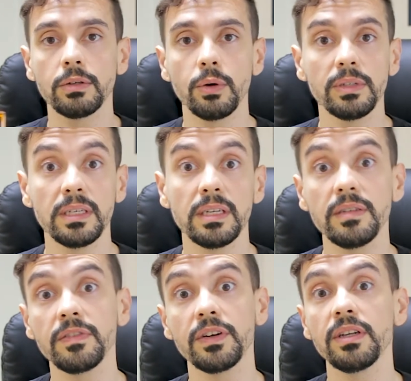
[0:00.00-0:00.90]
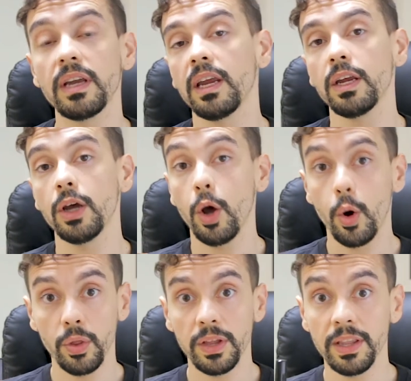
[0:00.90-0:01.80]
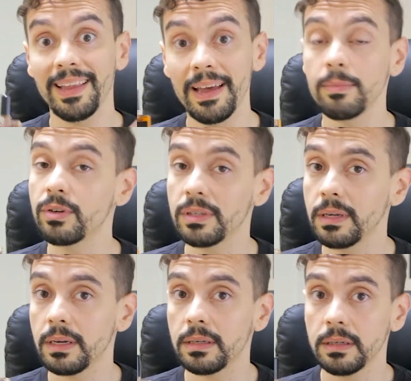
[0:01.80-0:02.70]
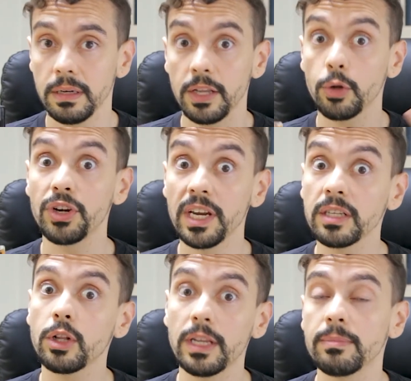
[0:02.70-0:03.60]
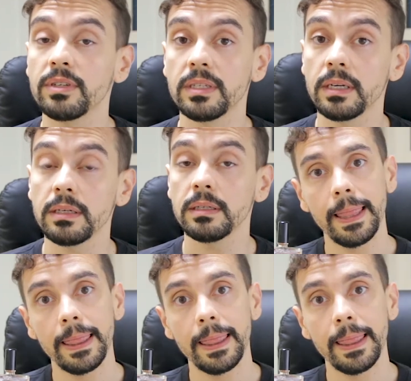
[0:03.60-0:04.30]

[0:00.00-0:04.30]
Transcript: So this is a different take on an amber scent, and an oriental amber scent.